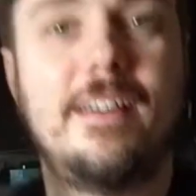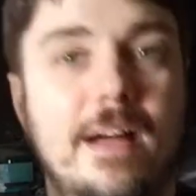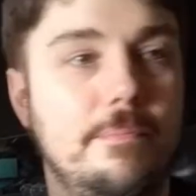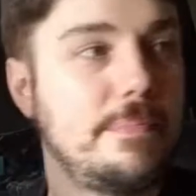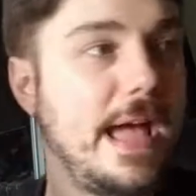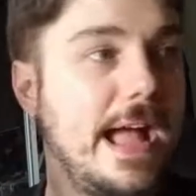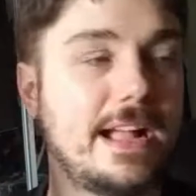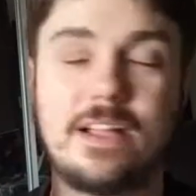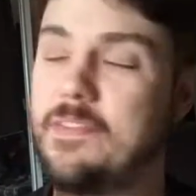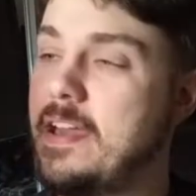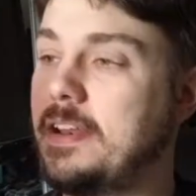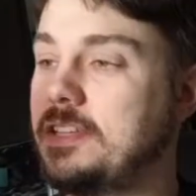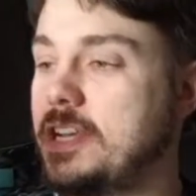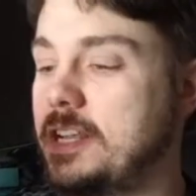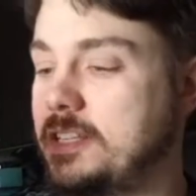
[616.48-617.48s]
I'm back. I've
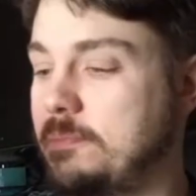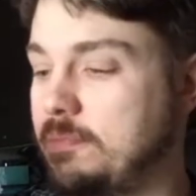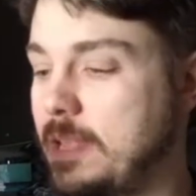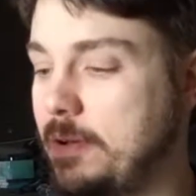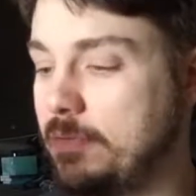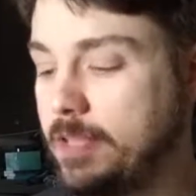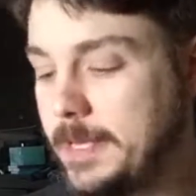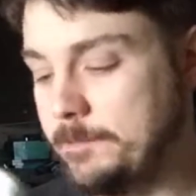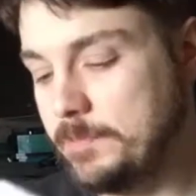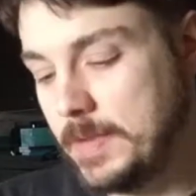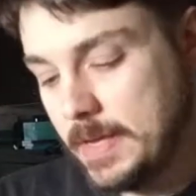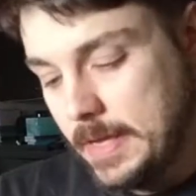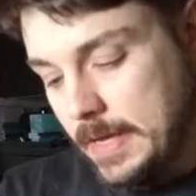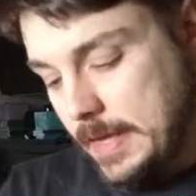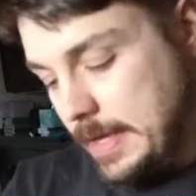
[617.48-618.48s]
had a chance to play with it.
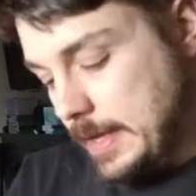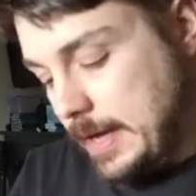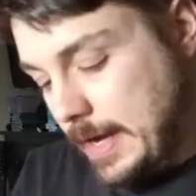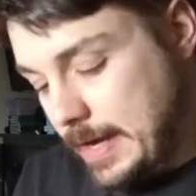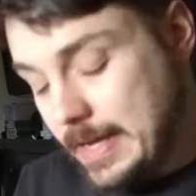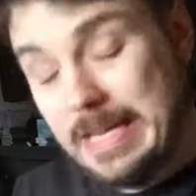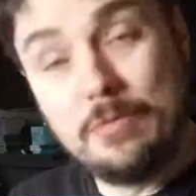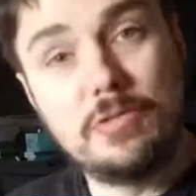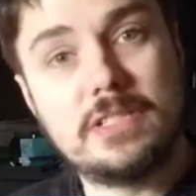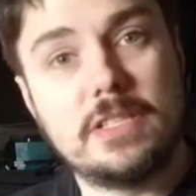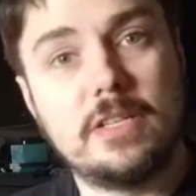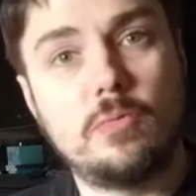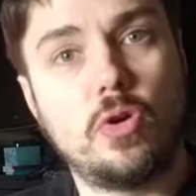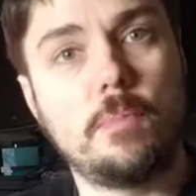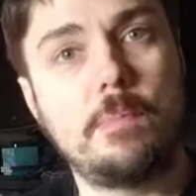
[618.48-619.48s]
It was a
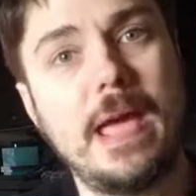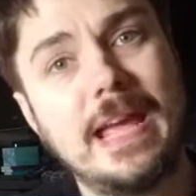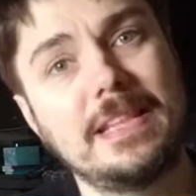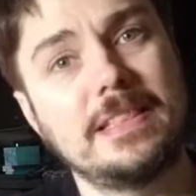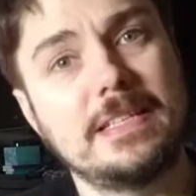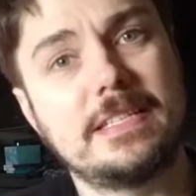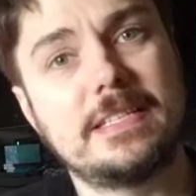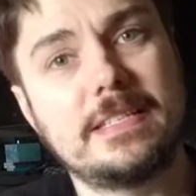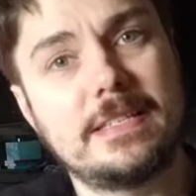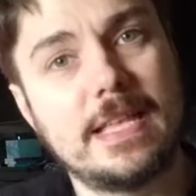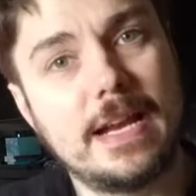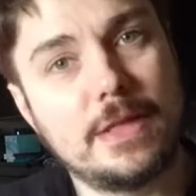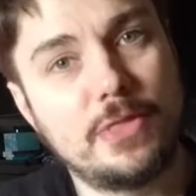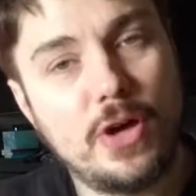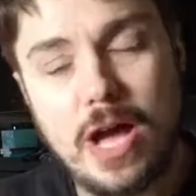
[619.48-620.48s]
little more painless
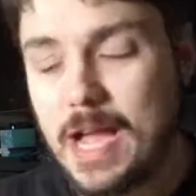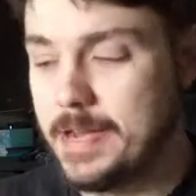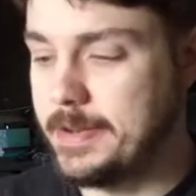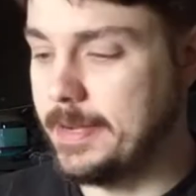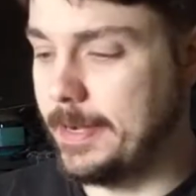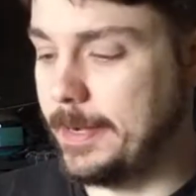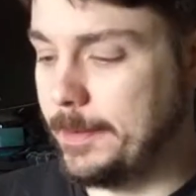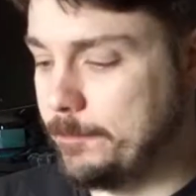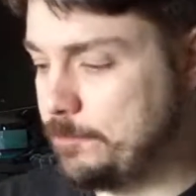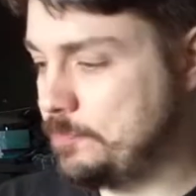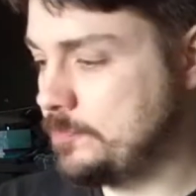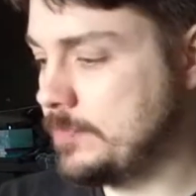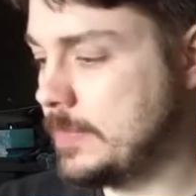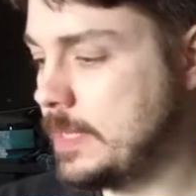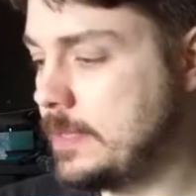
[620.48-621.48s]
than I thought.
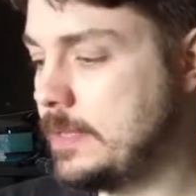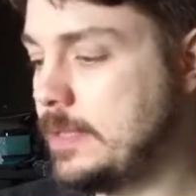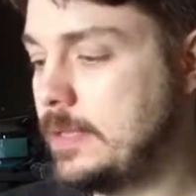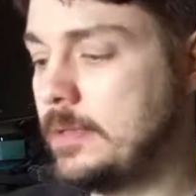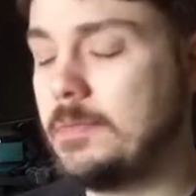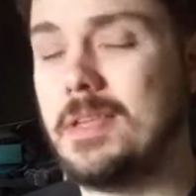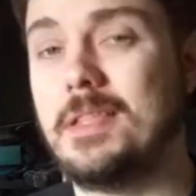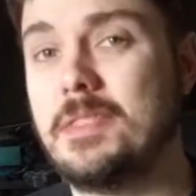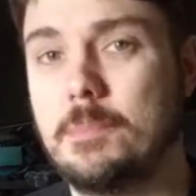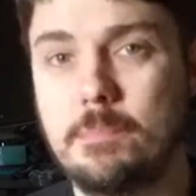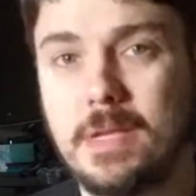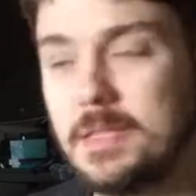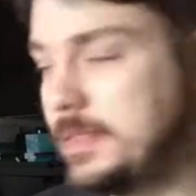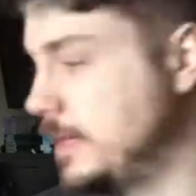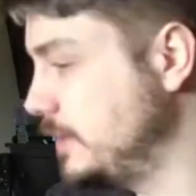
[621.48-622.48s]
In
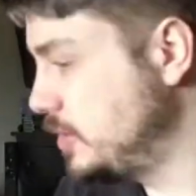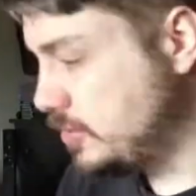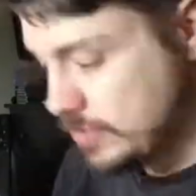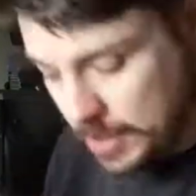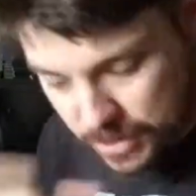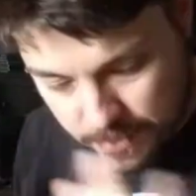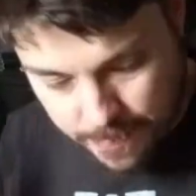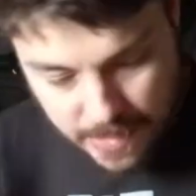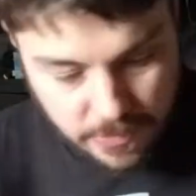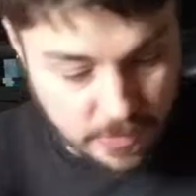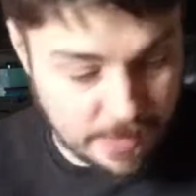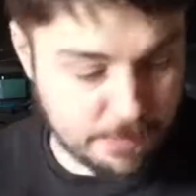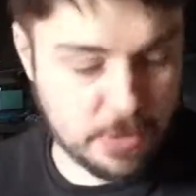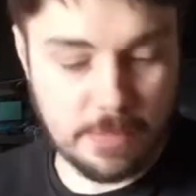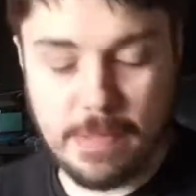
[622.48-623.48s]
the instruction
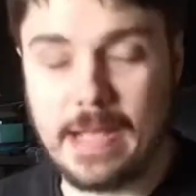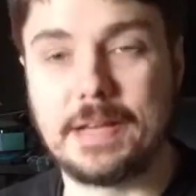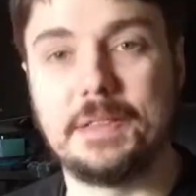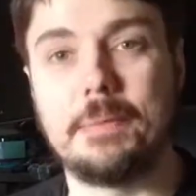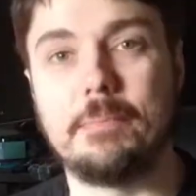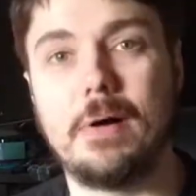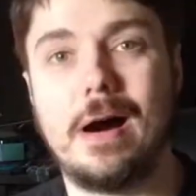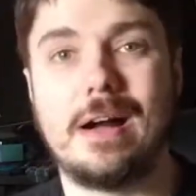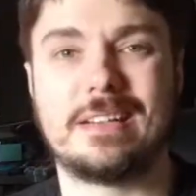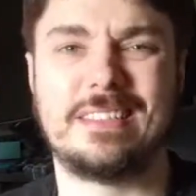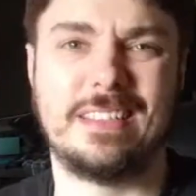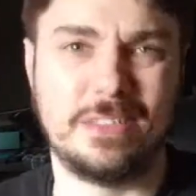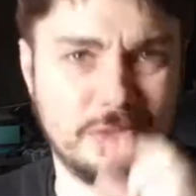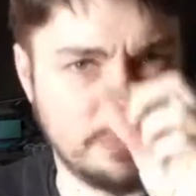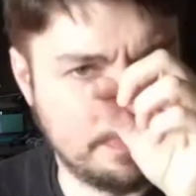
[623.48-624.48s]
manual, I put it back in the box,
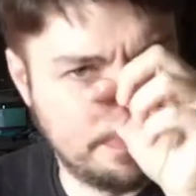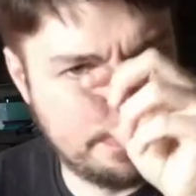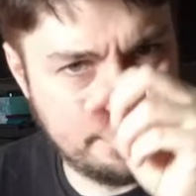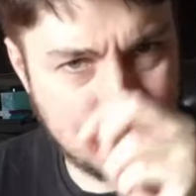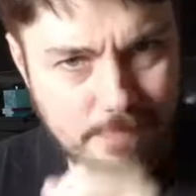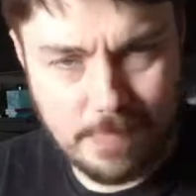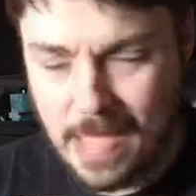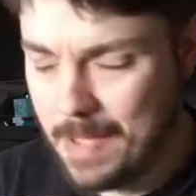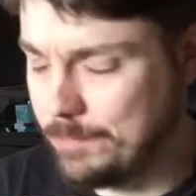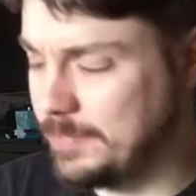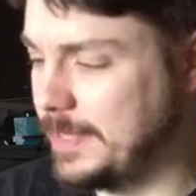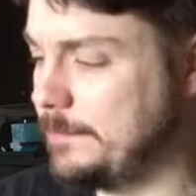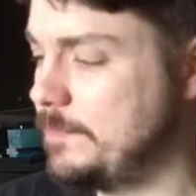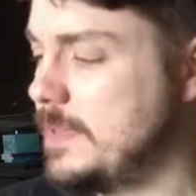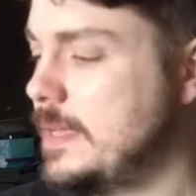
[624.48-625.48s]
that little
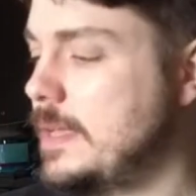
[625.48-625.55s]
pamphlet.